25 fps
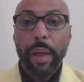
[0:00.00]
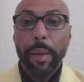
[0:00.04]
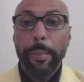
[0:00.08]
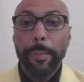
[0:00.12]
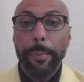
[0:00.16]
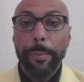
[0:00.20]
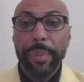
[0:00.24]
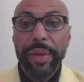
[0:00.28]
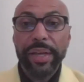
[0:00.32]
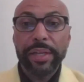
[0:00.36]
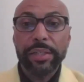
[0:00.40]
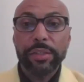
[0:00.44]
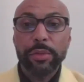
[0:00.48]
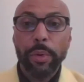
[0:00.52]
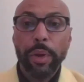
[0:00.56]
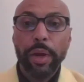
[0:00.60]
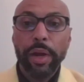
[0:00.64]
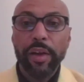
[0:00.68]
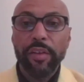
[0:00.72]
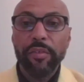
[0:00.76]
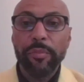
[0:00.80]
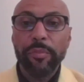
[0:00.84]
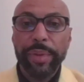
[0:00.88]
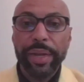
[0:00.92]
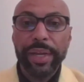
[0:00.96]
Big
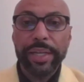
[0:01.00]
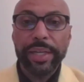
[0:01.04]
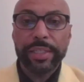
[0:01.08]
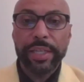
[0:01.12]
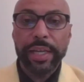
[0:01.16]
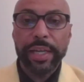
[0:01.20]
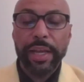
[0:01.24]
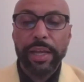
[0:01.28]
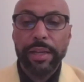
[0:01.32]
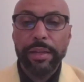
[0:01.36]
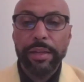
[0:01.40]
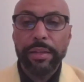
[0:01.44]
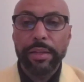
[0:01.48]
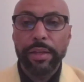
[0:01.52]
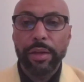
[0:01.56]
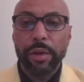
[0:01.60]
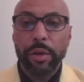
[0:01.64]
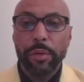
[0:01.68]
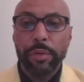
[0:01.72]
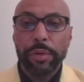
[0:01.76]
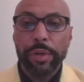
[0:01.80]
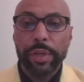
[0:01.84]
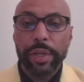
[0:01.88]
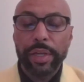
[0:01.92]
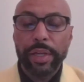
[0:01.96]
12, Big 10, the
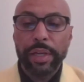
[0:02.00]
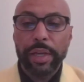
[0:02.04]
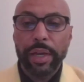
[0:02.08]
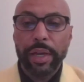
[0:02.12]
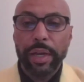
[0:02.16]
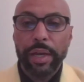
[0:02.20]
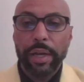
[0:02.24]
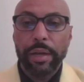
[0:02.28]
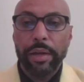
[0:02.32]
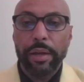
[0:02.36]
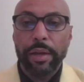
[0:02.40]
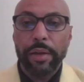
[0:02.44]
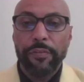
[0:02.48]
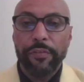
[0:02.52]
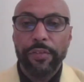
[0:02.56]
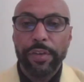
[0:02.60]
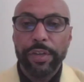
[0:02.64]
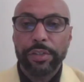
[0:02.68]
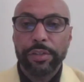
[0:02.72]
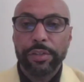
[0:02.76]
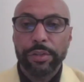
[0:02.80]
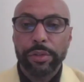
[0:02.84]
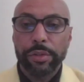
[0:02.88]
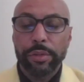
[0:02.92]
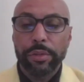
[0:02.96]
only
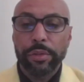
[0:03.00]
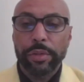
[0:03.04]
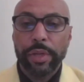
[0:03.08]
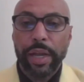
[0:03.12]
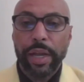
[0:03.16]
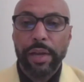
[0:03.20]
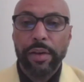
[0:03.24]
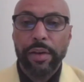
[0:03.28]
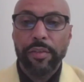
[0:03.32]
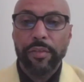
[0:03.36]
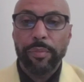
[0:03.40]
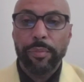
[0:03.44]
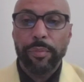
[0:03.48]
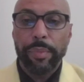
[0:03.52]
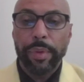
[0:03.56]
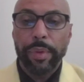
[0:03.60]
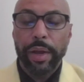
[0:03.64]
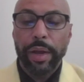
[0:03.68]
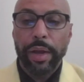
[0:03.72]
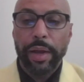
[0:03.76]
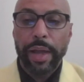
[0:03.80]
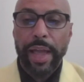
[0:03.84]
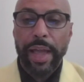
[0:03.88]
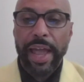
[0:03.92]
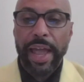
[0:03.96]
official kind
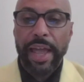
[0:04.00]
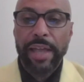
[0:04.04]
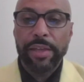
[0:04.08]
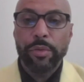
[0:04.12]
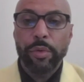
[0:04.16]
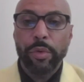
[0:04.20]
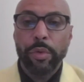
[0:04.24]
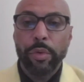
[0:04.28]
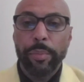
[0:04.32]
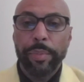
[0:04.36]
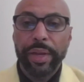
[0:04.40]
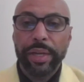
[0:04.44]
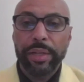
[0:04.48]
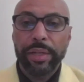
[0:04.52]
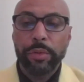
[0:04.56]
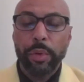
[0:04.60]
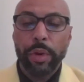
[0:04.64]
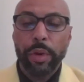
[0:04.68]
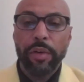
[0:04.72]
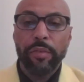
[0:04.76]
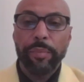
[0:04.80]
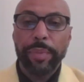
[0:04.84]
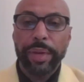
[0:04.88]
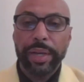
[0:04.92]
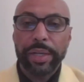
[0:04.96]
of annual Big
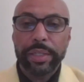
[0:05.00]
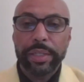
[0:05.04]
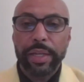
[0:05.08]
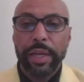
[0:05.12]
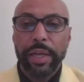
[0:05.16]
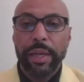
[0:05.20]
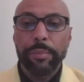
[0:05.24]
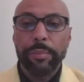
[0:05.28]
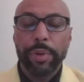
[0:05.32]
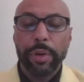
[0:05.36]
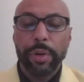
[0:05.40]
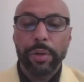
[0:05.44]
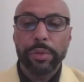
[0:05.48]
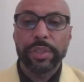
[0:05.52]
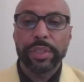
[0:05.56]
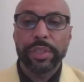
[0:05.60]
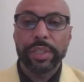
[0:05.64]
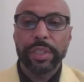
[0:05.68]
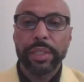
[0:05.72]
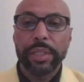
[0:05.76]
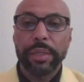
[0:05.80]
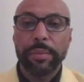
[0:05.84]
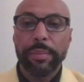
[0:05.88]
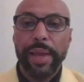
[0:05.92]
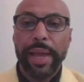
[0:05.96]
12, Big 10
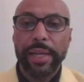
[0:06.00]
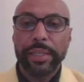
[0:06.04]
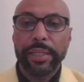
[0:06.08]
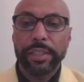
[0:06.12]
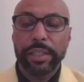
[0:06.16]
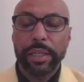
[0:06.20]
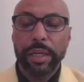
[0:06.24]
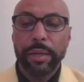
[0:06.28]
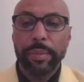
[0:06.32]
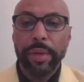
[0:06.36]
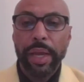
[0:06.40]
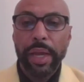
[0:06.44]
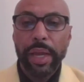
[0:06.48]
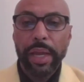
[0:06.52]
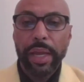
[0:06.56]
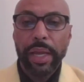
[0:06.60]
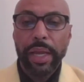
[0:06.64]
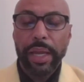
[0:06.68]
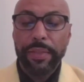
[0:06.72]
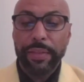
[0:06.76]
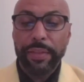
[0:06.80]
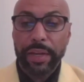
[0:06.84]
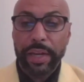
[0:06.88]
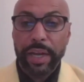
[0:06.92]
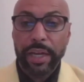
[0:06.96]
postseason matchup
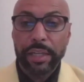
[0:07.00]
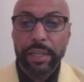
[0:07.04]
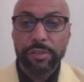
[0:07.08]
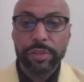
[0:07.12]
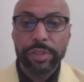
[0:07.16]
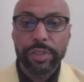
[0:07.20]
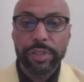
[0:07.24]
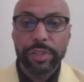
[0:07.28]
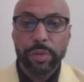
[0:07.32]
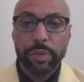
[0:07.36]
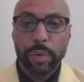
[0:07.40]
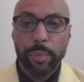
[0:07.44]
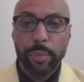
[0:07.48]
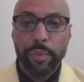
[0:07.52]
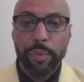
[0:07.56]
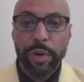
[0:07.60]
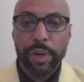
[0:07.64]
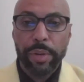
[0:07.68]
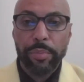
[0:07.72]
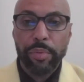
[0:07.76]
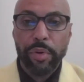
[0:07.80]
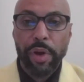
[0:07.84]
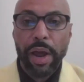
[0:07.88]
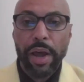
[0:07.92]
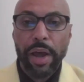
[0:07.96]
in the country. So we're
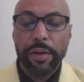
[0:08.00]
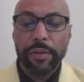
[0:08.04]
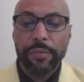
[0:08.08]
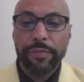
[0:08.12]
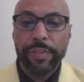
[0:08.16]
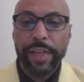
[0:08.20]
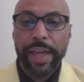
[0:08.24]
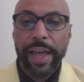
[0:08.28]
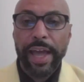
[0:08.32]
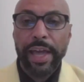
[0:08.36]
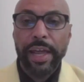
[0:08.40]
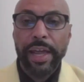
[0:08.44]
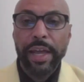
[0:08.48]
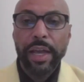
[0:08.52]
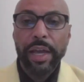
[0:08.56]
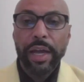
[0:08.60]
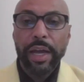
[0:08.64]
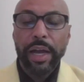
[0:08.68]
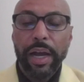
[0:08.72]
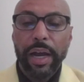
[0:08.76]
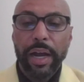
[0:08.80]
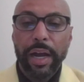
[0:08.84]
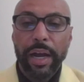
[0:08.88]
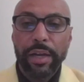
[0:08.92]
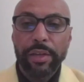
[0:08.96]
pretty proud of that.
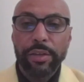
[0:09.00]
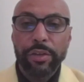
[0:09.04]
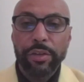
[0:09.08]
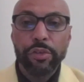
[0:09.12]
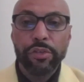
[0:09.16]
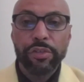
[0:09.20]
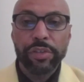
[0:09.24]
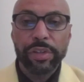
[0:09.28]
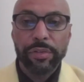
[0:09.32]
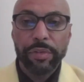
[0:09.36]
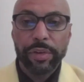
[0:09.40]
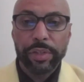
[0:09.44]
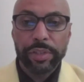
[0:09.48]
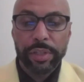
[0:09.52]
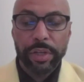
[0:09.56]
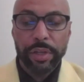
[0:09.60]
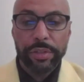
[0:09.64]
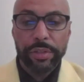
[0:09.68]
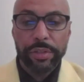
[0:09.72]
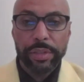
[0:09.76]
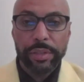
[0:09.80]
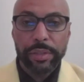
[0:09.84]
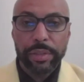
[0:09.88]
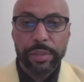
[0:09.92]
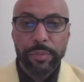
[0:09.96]
Usually
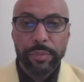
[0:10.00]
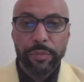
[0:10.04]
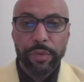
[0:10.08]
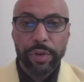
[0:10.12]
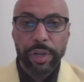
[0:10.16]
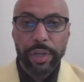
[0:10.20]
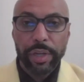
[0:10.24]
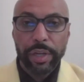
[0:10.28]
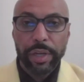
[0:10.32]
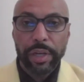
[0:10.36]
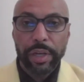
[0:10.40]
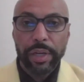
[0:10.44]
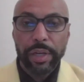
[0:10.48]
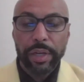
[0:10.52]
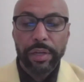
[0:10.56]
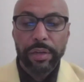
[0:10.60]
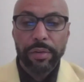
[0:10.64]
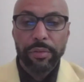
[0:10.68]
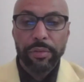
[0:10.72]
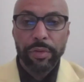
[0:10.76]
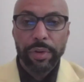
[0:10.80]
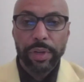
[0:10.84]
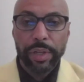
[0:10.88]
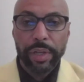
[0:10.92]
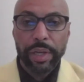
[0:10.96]
results in some really good
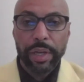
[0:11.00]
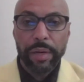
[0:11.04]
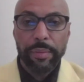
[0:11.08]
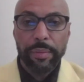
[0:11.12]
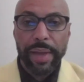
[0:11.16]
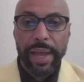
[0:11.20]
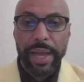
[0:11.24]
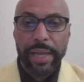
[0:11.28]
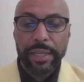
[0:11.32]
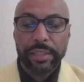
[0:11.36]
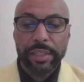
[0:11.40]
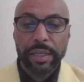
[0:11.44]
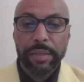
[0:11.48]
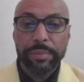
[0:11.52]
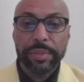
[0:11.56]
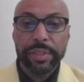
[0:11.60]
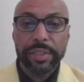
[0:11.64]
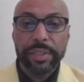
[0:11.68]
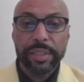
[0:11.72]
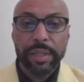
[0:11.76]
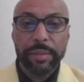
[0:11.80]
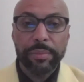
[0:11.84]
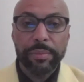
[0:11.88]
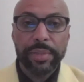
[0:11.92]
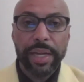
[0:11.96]
matchups,
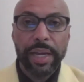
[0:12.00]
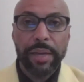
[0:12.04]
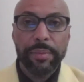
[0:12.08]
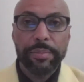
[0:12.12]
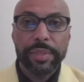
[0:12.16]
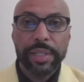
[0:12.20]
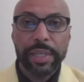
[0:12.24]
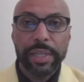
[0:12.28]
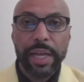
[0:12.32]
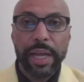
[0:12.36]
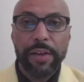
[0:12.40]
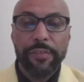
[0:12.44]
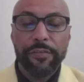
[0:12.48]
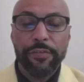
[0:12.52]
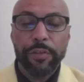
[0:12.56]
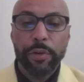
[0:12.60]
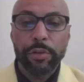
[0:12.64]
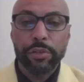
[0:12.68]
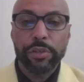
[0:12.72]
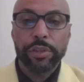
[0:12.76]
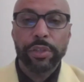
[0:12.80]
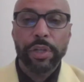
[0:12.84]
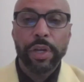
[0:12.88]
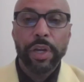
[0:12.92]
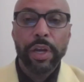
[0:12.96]
and sometimes a lot of
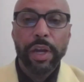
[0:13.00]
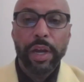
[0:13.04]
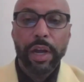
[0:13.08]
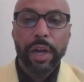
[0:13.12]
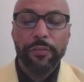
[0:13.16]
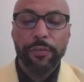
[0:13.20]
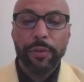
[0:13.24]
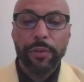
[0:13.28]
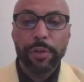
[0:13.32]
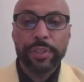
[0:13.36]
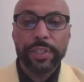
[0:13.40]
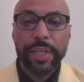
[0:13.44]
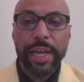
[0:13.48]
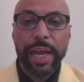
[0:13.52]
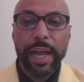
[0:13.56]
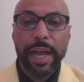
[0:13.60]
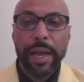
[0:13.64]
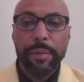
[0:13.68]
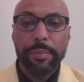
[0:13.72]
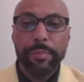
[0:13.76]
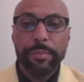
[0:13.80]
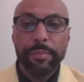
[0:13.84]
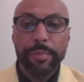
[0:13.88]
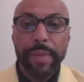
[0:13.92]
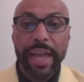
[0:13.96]

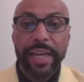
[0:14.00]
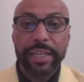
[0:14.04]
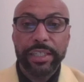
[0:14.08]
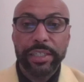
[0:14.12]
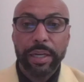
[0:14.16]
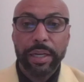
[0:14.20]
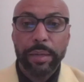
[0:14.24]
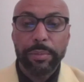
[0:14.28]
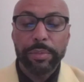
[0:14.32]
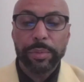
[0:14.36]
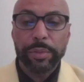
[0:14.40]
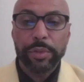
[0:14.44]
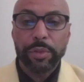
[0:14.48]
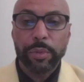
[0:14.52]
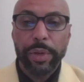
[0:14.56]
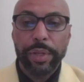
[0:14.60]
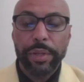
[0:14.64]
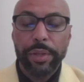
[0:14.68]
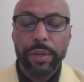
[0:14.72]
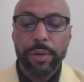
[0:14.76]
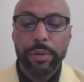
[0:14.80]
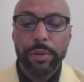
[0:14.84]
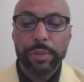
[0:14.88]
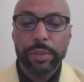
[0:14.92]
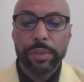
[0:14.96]
first-time matchups
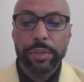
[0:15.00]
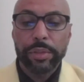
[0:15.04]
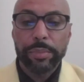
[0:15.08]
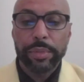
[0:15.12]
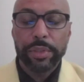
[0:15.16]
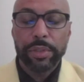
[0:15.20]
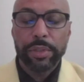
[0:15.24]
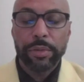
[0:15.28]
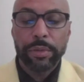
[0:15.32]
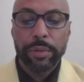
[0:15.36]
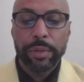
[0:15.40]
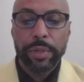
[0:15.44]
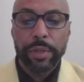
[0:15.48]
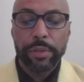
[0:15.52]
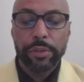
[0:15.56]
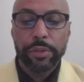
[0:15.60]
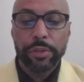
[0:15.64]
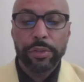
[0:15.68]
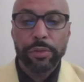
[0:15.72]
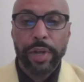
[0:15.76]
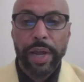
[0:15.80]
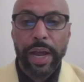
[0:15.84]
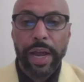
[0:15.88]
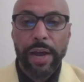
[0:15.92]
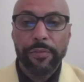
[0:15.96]
between those
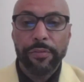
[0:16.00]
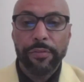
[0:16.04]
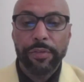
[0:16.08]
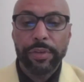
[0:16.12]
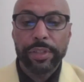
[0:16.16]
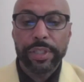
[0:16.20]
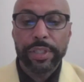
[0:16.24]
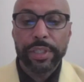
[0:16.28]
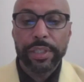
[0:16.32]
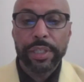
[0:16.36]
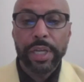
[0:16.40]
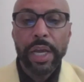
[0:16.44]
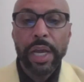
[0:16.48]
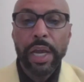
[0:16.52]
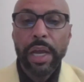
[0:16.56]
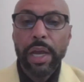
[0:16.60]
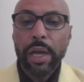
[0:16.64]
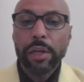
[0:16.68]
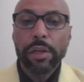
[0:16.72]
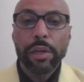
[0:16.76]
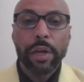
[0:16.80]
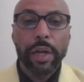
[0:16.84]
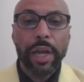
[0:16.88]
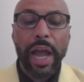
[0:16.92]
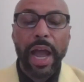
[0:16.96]
two conferences.
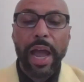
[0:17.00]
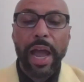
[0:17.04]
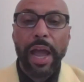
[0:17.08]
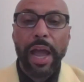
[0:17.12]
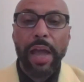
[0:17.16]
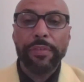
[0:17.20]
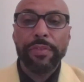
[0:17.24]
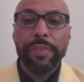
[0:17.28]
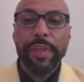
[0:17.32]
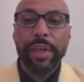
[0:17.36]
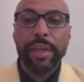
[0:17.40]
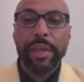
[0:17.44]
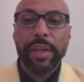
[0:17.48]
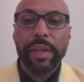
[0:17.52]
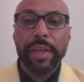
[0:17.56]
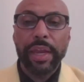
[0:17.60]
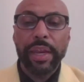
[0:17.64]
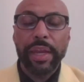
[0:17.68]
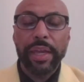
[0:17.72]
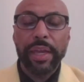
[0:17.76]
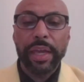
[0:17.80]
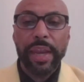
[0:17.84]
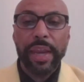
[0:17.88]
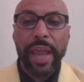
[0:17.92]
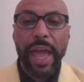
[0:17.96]
Look, I think
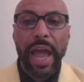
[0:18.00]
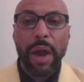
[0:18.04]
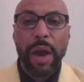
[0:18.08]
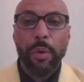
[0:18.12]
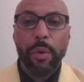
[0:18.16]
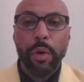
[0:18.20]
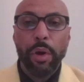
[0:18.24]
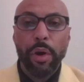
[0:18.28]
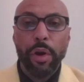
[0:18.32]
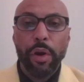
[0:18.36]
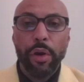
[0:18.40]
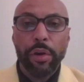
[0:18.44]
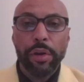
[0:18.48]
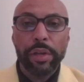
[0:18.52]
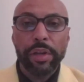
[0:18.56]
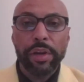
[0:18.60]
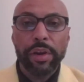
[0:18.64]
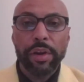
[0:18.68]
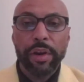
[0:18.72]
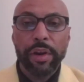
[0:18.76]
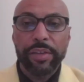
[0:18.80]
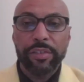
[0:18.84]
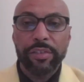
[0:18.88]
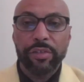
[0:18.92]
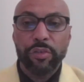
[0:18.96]
getting an hour
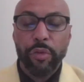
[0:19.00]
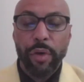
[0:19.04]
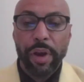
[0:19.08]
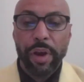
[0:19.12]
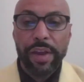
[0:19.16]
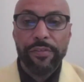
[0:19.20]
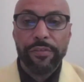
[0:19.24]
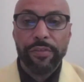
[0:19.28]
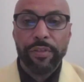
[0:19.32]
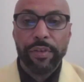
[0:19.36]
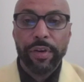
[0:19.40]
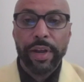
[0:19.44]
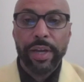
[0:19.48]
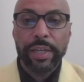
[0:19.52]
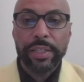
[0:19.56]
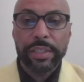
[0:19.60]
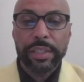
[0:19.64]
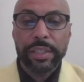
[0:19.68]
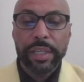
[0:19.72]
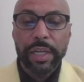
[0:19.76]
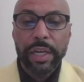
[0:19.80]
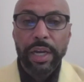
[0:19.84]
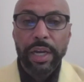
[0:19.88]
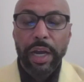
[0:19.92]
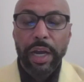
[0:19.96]
earlier is great for us.